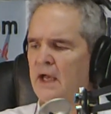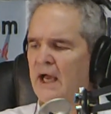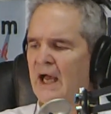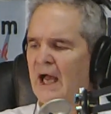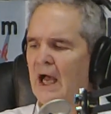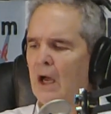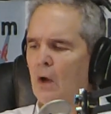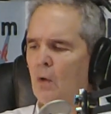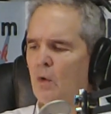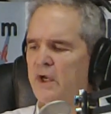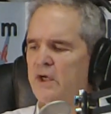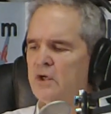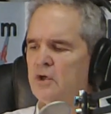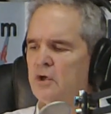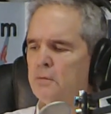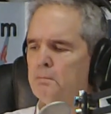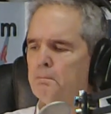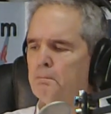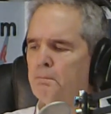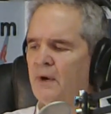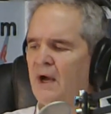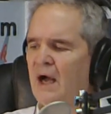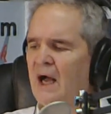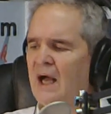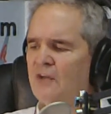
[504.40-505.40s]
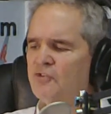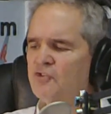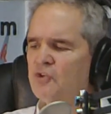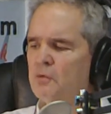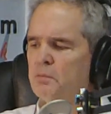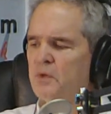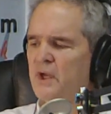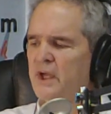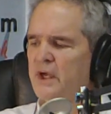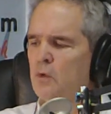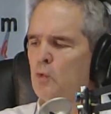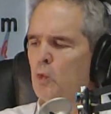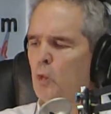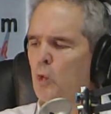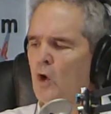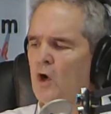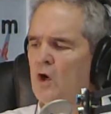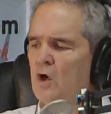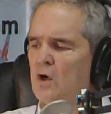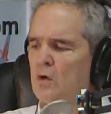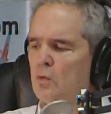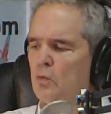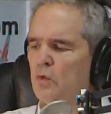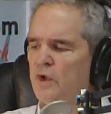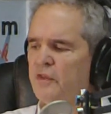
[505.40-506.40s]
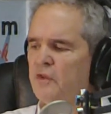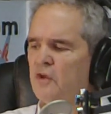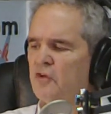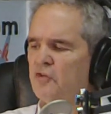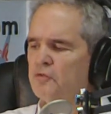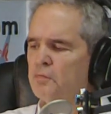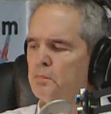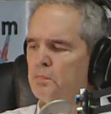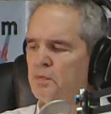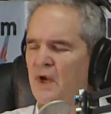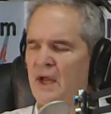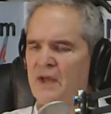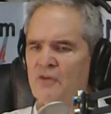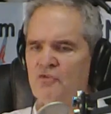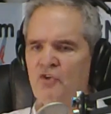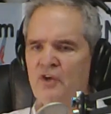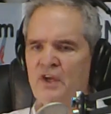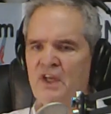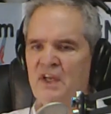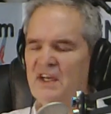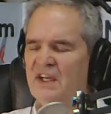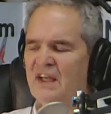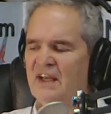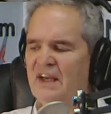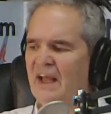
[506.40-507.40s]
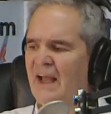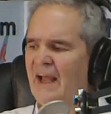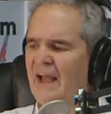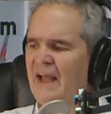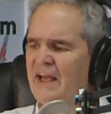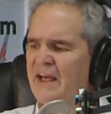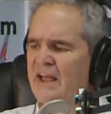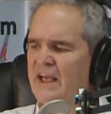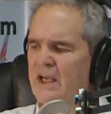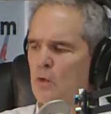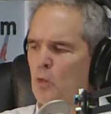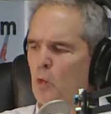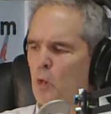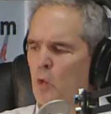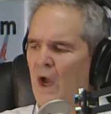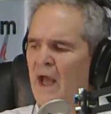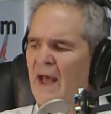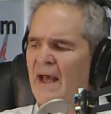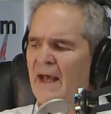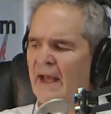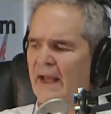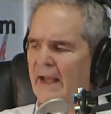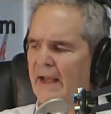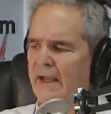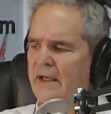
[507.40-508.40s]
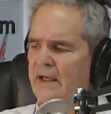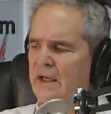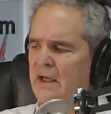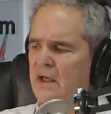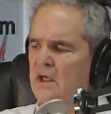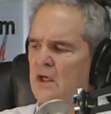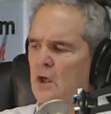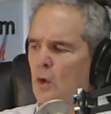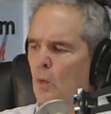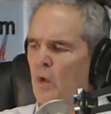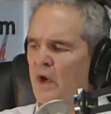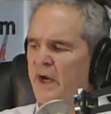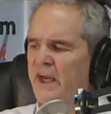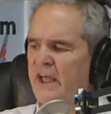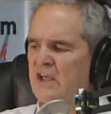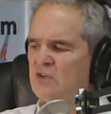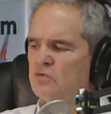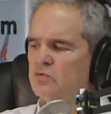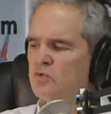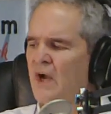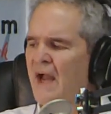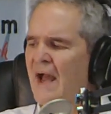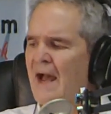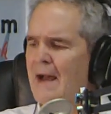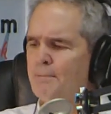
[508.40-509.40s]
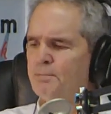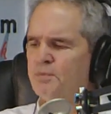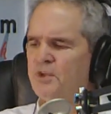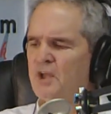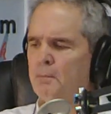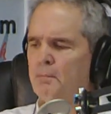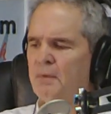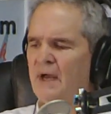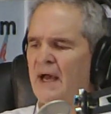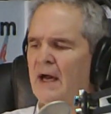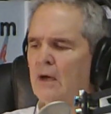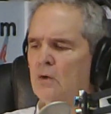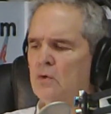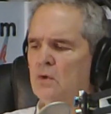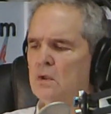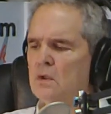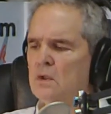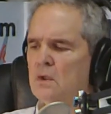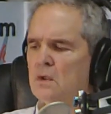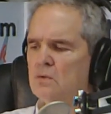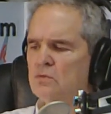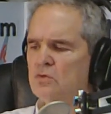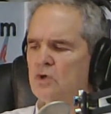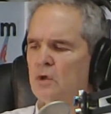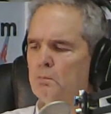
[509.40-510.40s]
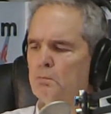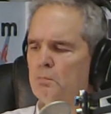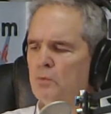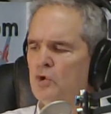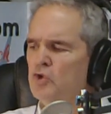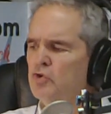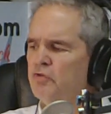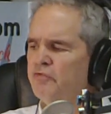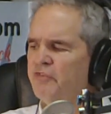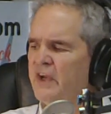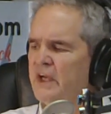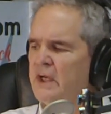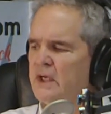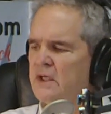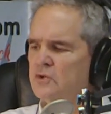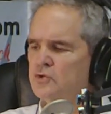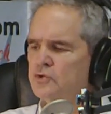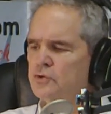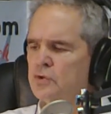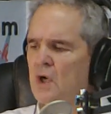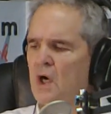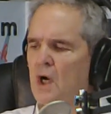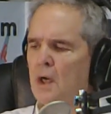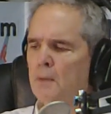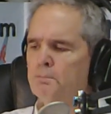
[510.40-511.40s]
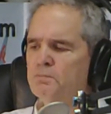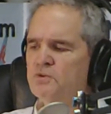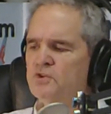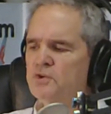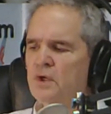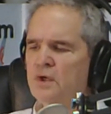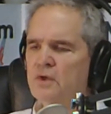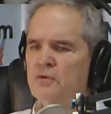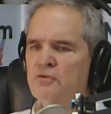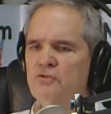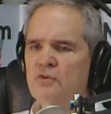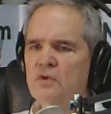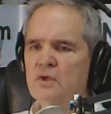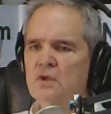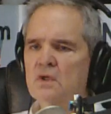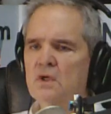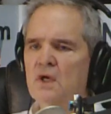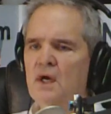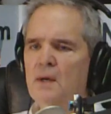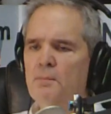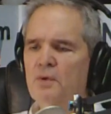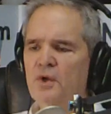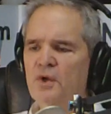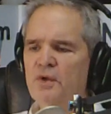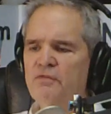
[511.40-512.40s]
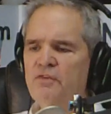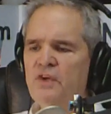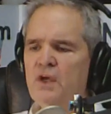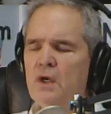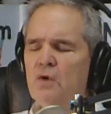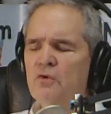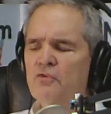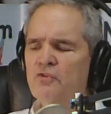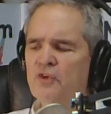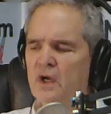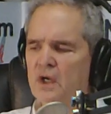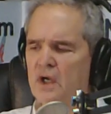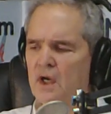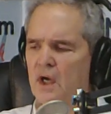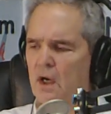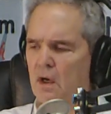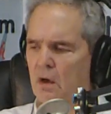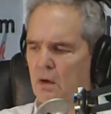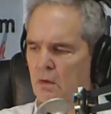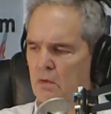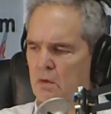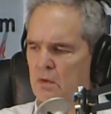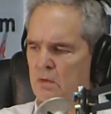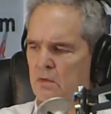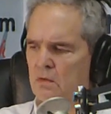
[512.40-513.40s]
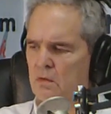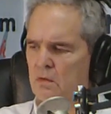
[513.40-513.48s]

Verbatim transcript: how he could possibly work with his president in any way when he rapped about removing Trump just a couple of years ago.